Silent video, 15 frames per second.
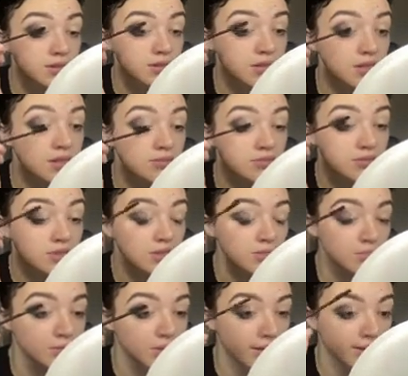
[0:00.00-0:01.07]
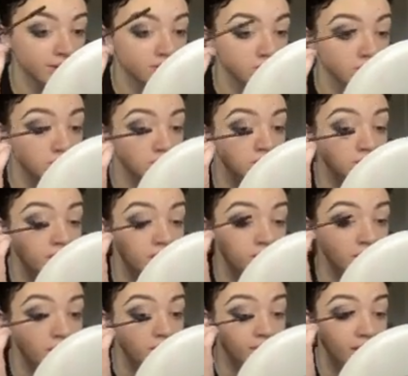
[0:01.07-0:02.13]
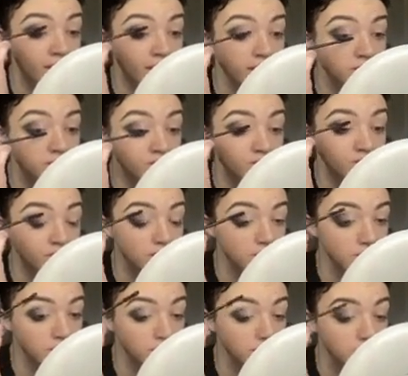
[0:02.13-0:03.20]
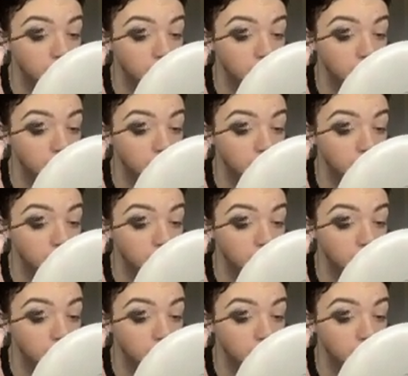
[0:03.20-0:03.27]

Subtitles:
And I'm just gonna apply some to my top lash first.